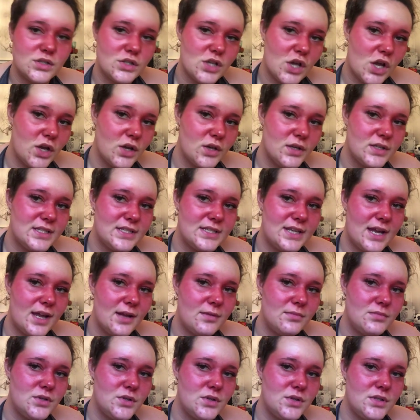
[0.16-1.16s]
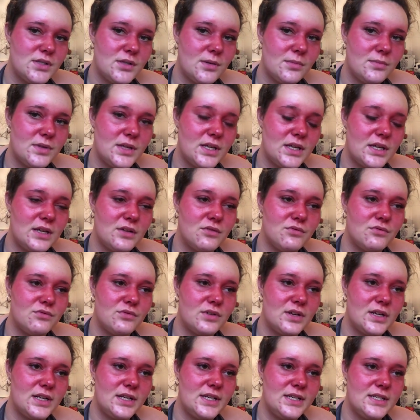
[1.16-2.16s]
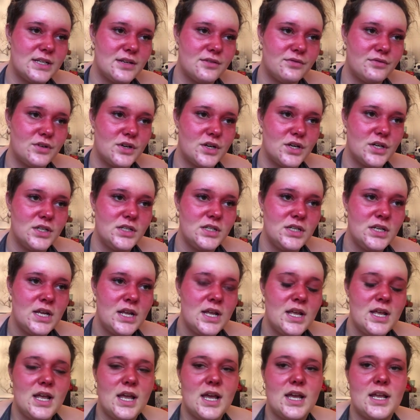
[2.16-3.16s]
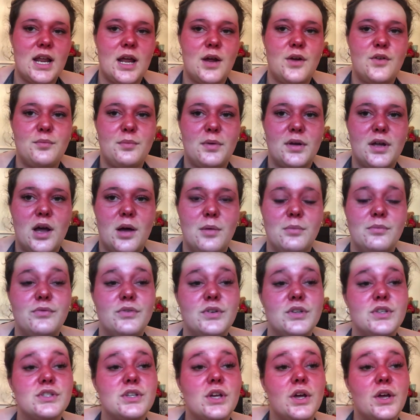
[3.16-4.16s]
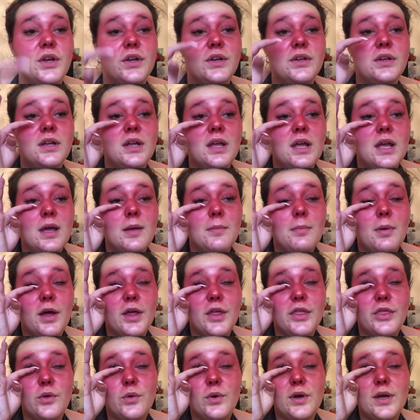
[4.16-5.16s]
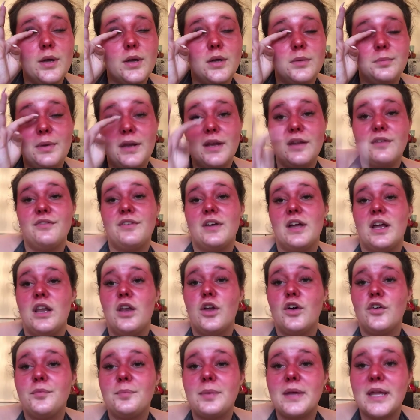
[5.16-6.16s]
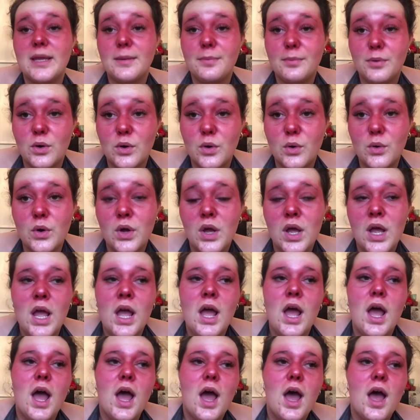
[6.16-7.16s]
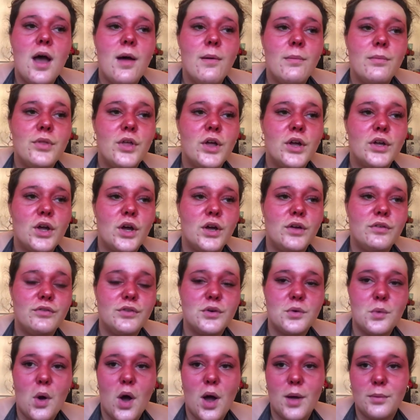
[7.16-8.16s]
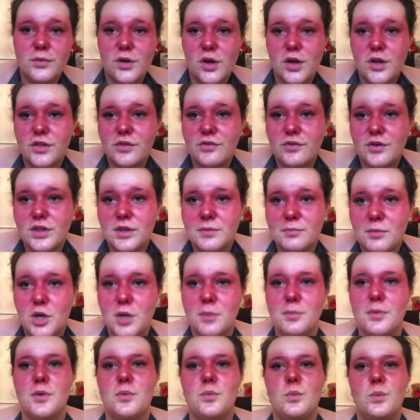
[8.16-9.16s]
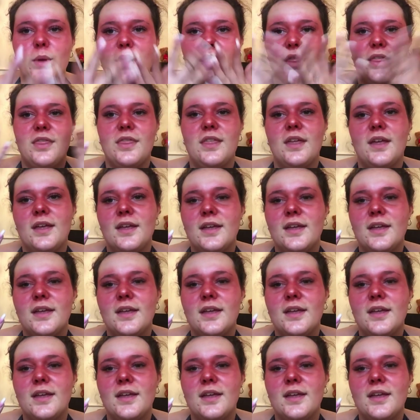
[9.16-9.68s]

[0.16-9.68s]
So today I'm doing something really different and out of my comfort zone, but I thought it would benefit a lot of people that are going through what I'm going through at the moment with